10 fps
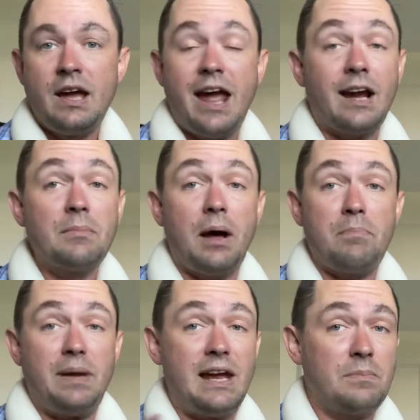And I'm not
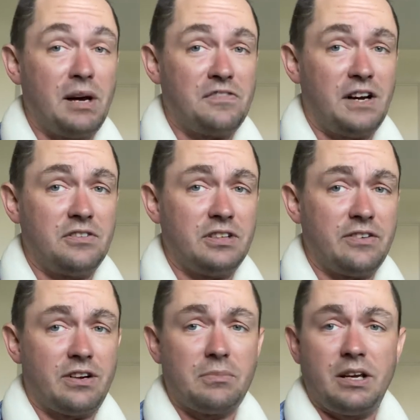paid by
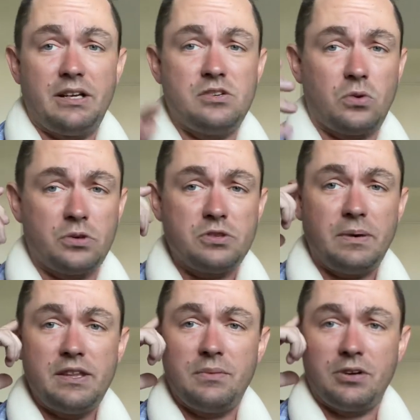5'11. I'm not endorsed
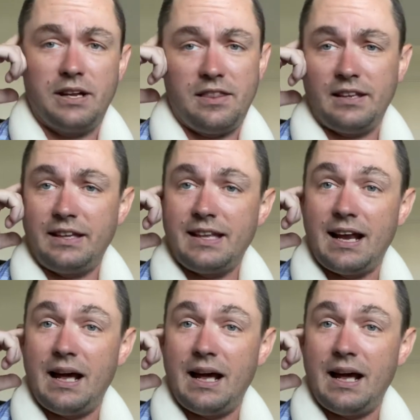by them or anything like that.